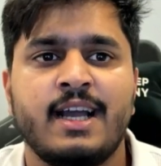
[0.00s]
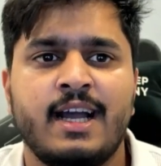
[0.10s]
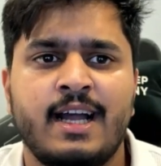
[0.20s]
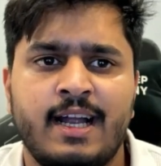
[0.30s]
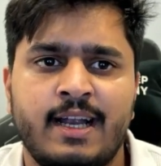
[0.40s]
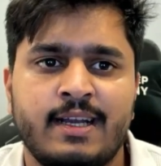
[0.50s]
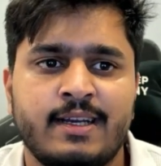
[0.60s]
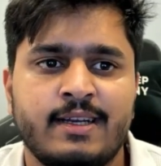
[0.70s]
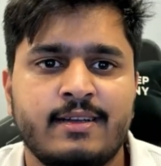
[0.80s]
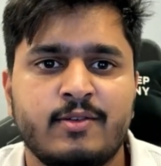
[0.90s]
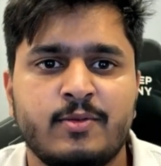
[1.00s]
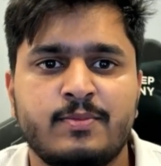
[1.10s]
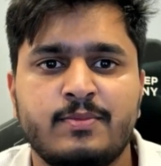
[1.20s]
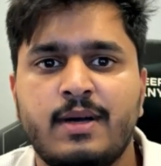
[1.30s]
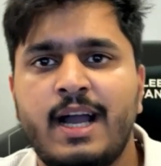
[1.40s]
and
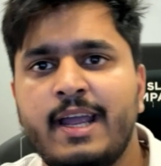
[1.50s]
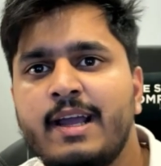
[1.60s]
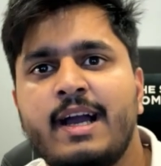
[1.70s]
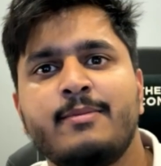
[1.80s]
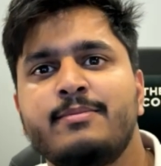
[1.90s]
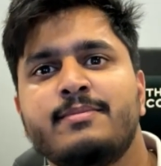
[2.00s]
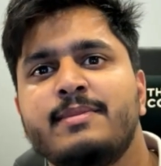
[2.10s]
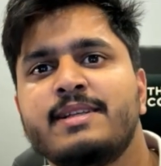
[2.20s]
I miss